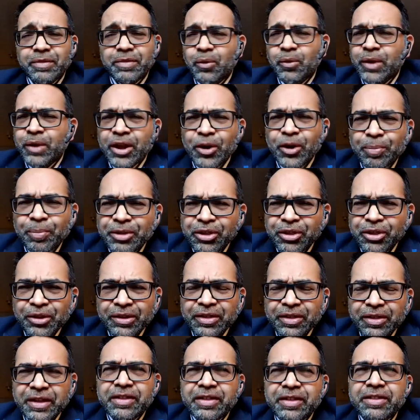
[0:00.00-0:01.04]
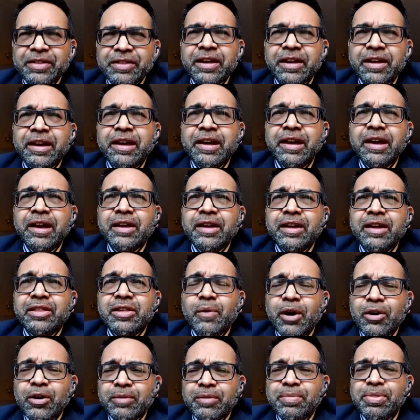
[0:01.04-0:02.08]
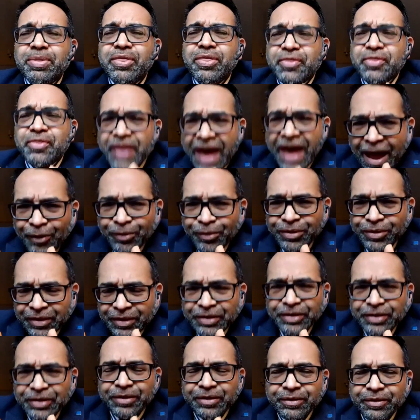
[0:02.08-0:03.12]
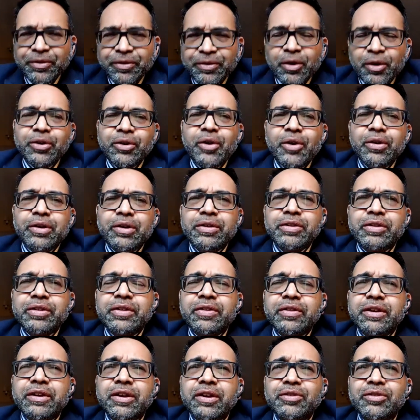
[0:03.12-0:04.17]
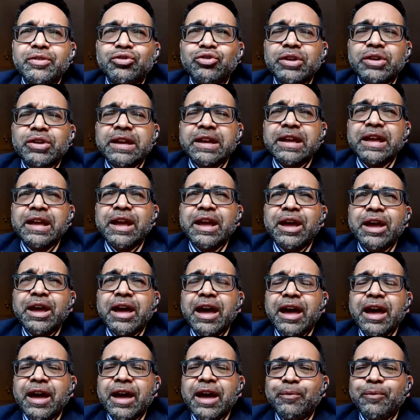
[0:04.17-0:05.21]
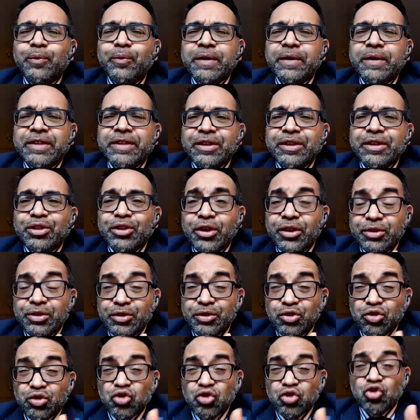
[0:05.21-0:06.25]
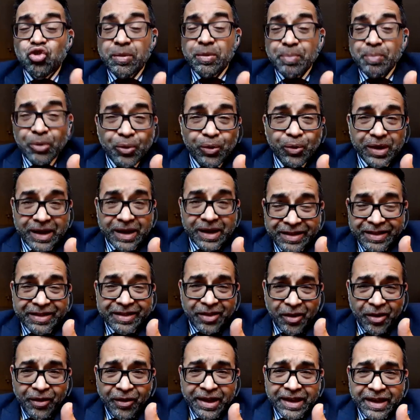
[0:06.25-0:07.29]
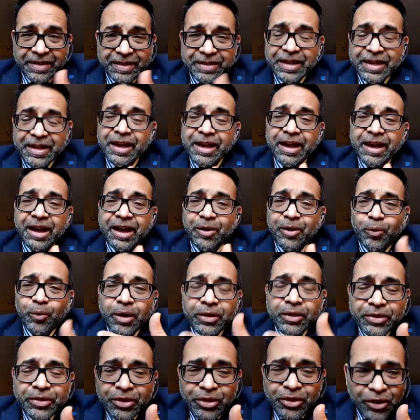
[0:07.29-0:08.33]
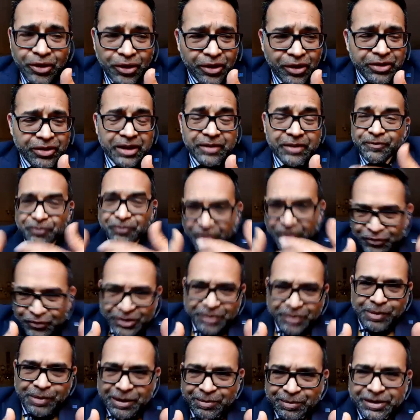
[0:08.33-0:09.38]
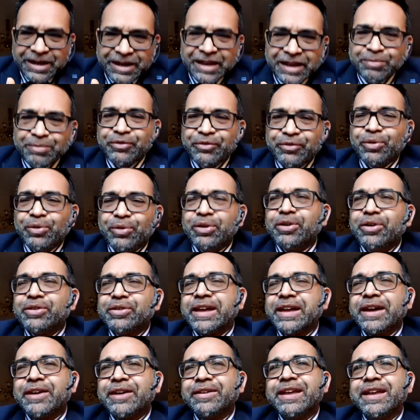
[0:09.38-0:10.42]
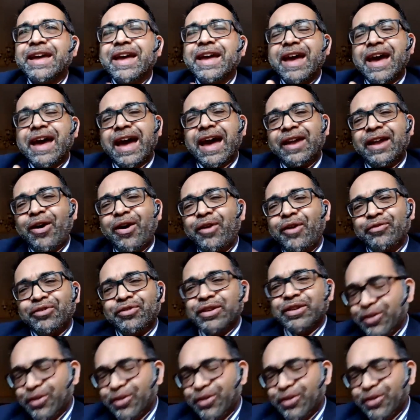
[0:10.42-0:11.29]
We had opportunities to welcome thousands of Hong Kongers to the country. We've seen churches triple in size. One church had 50 people in it before lockdown, and after